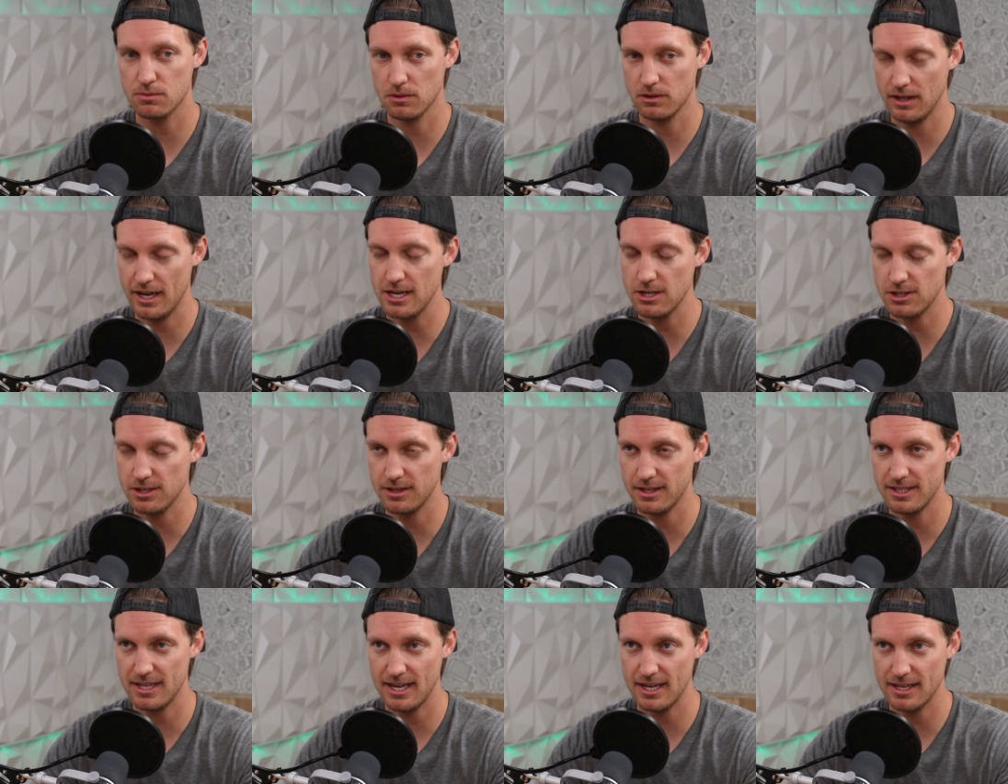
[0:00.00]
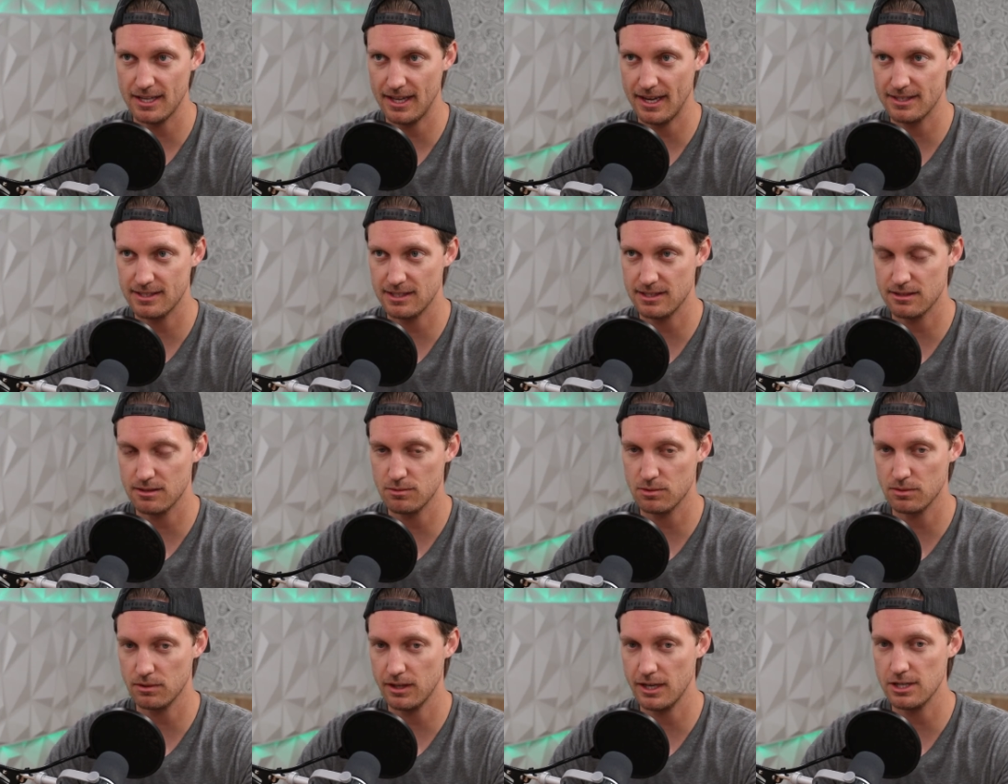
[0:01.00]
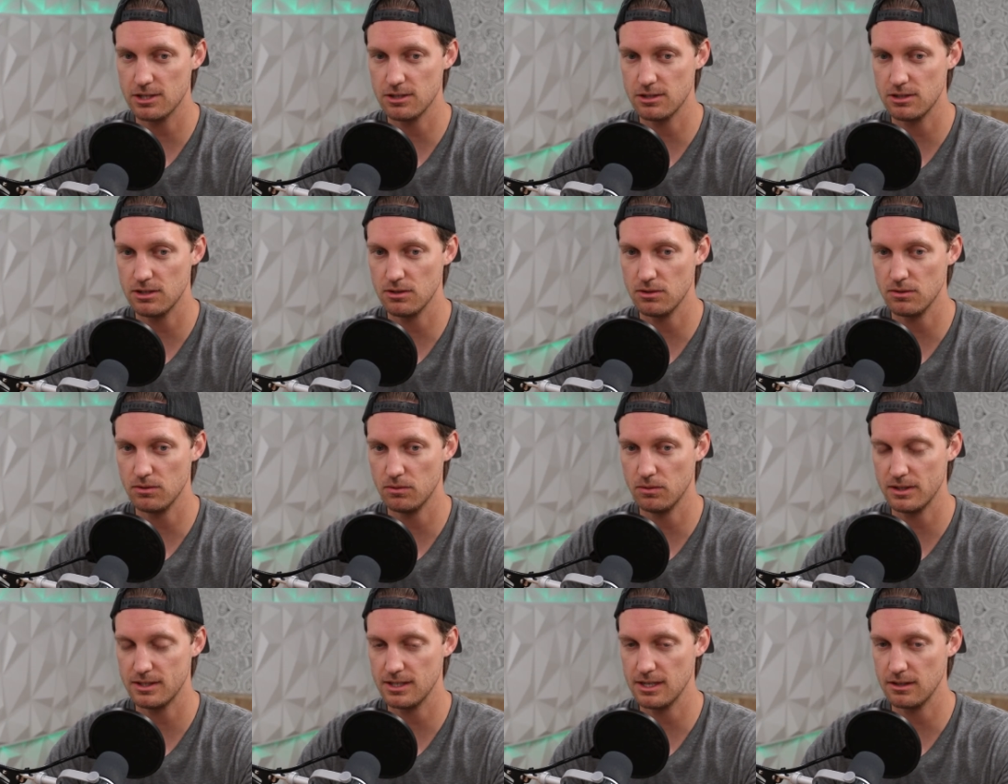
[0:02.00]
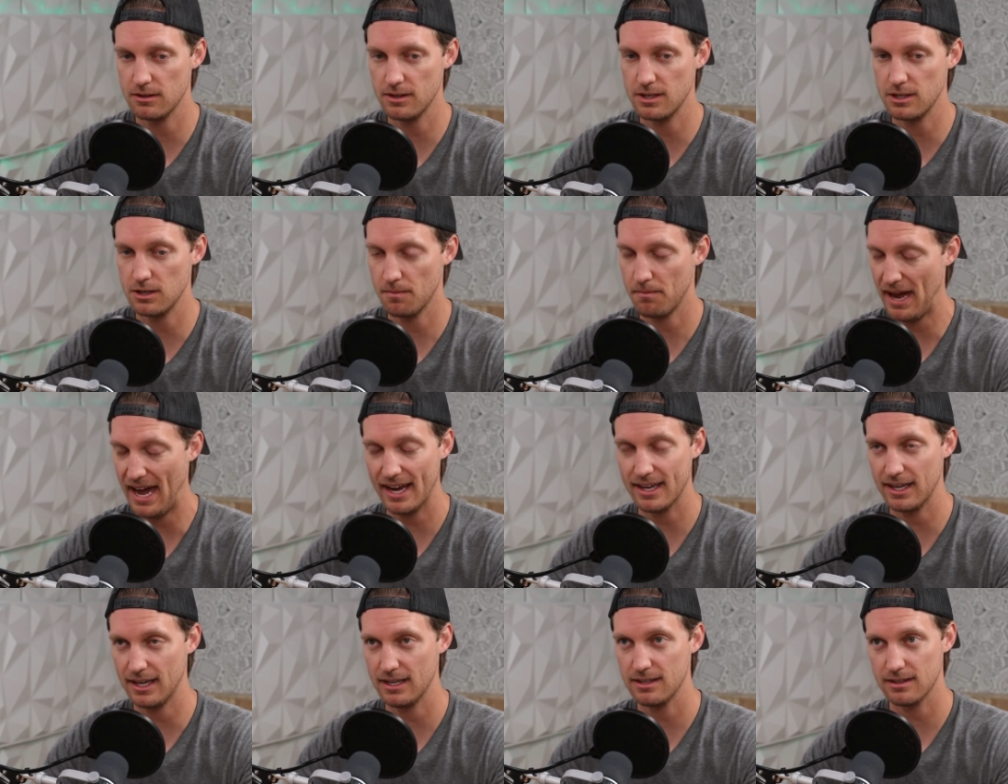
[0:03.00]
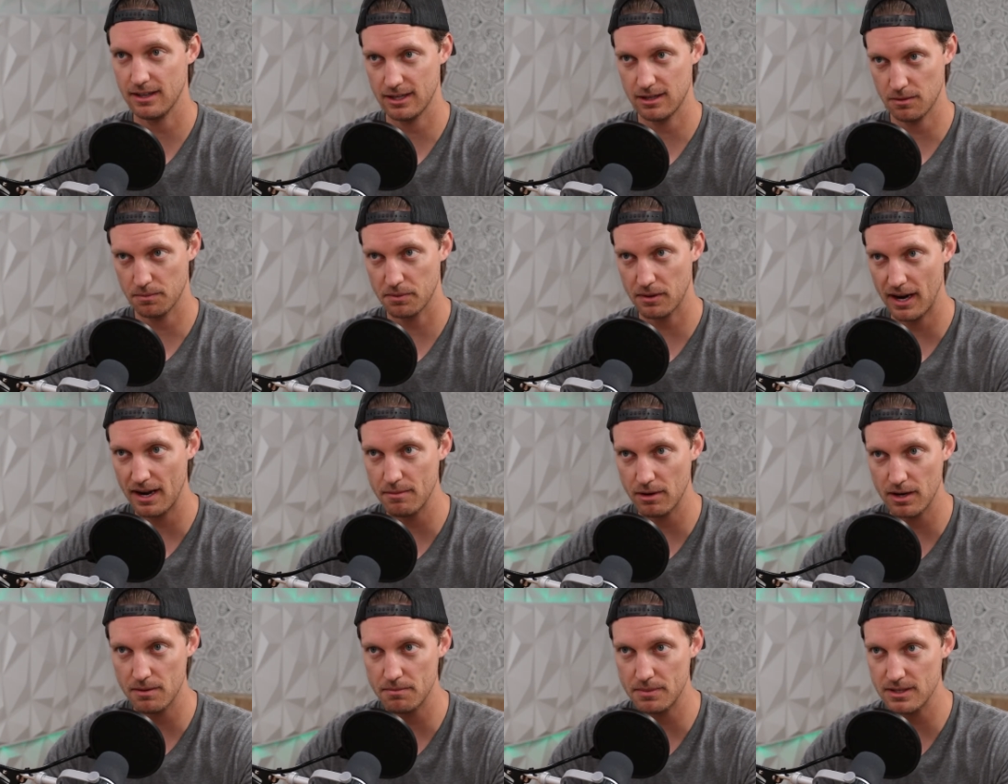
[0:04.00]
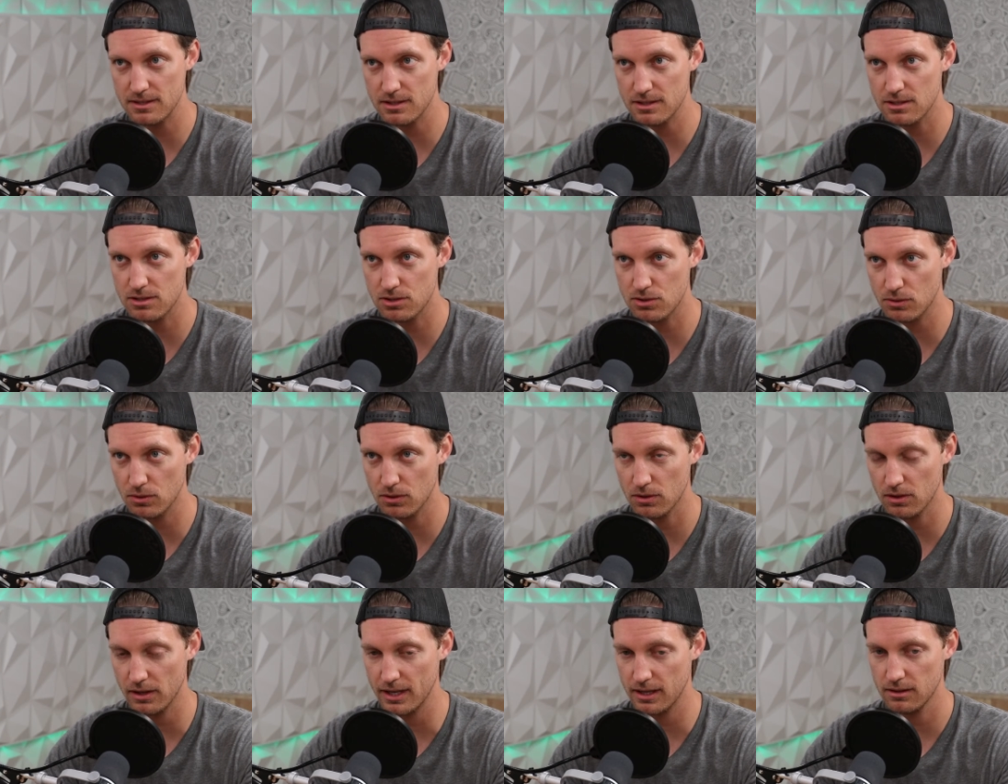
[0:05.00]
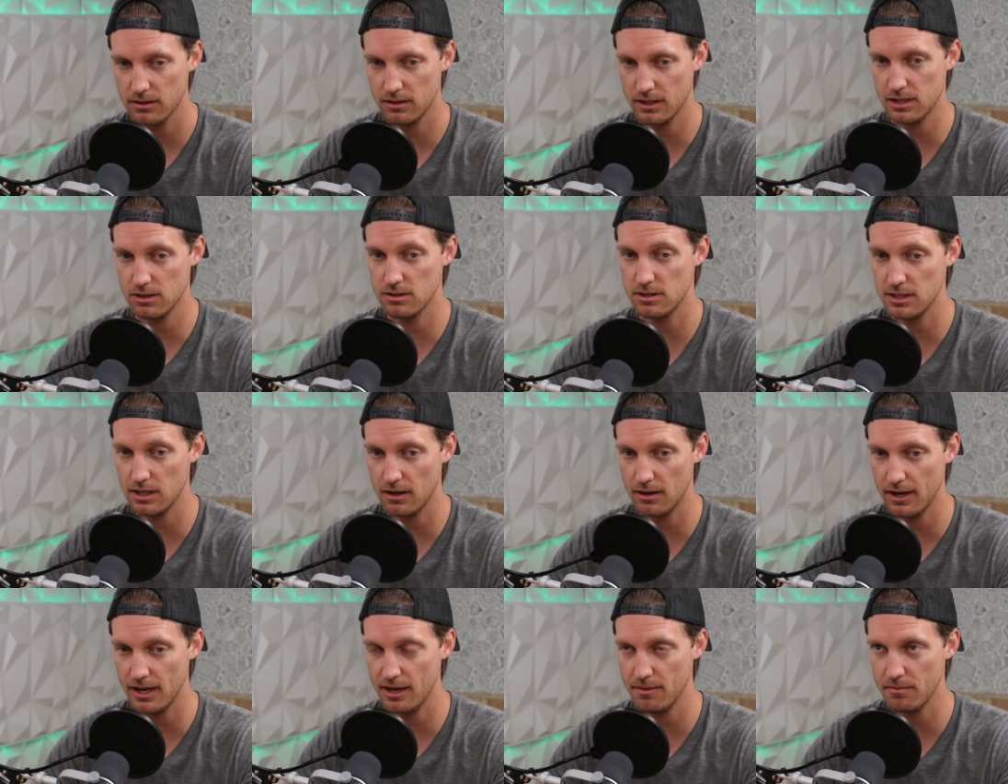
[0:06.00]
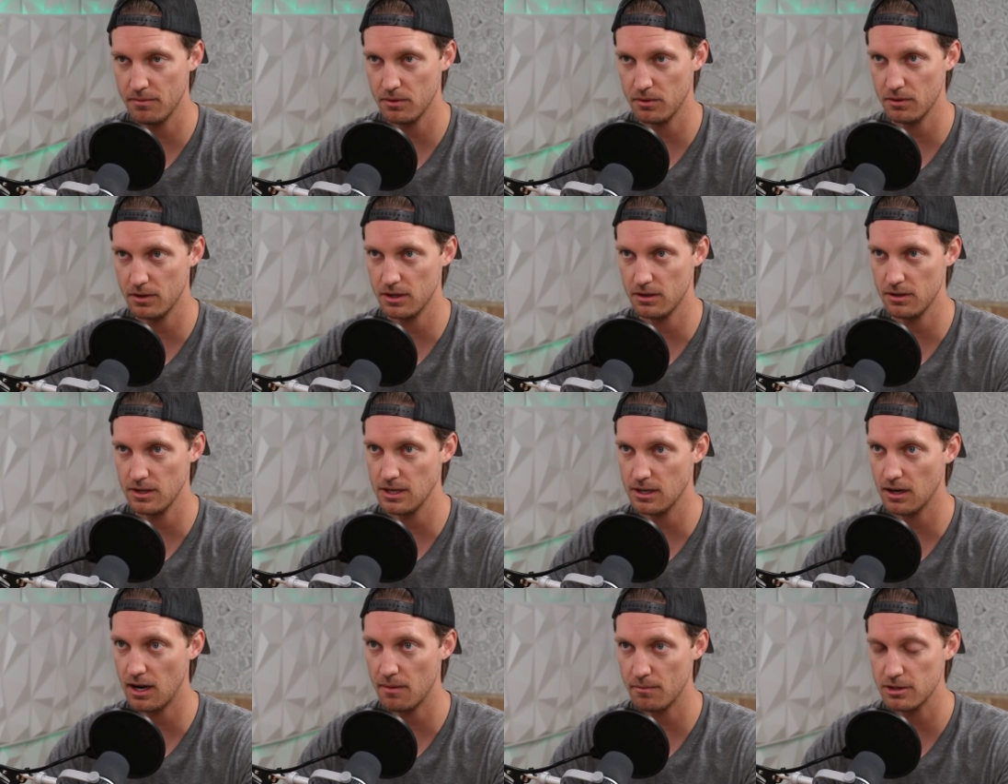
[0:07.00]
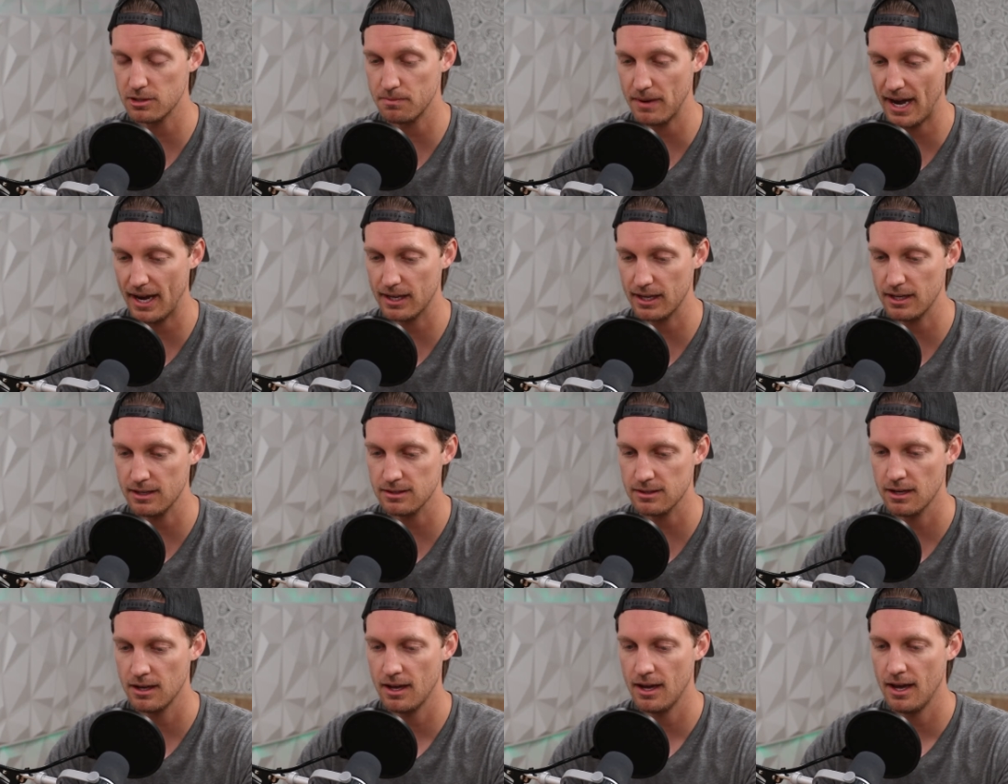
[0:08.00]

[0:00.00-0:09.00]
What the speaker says: relation, the data in that system's relation to what's either in your back end, like your primary business store, like your CRM or your e-commerce back end,